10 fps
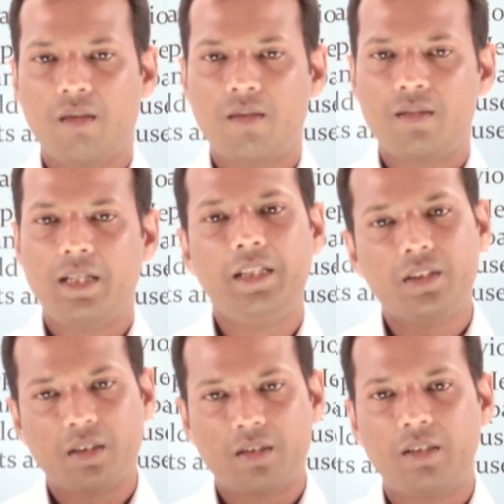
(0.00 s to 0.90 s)
any
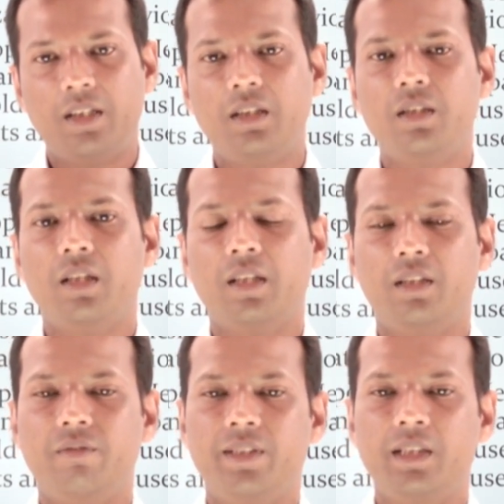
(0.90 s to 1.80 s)
certain
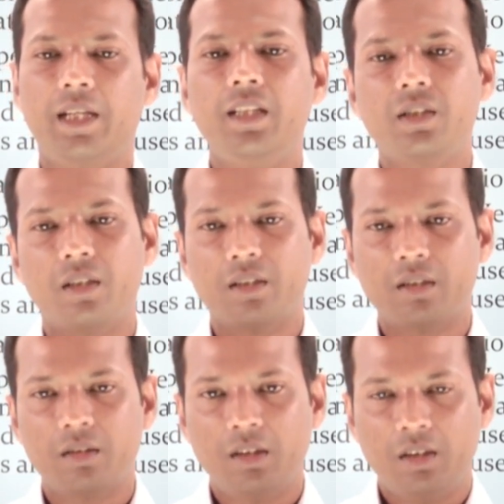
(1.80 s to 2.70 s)
event, any
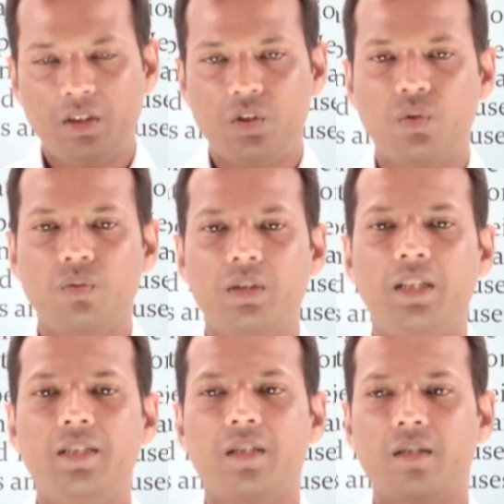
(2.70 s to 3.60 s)
certain issues,
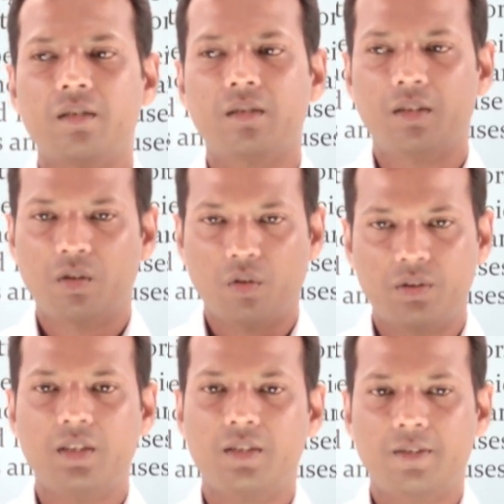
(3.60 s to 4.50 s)
any certain
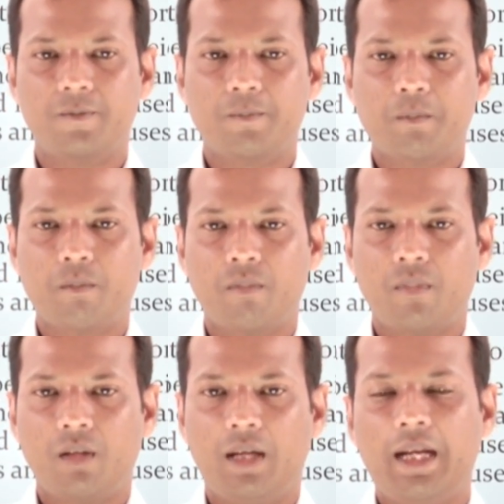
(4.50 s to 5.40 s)
causes,
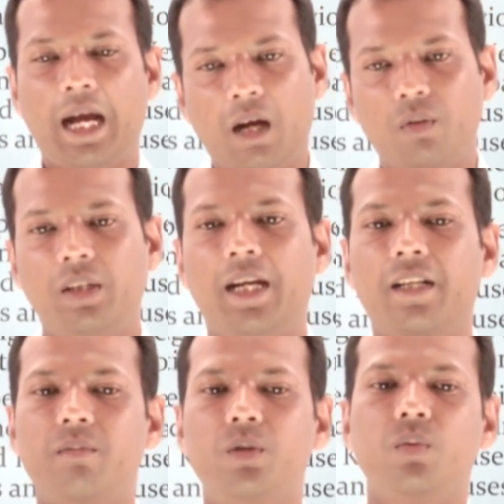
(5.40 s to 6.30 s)
and how they
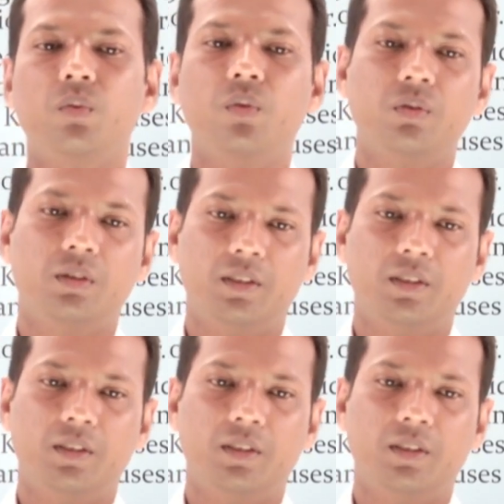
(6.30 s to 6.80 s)
attribute to those.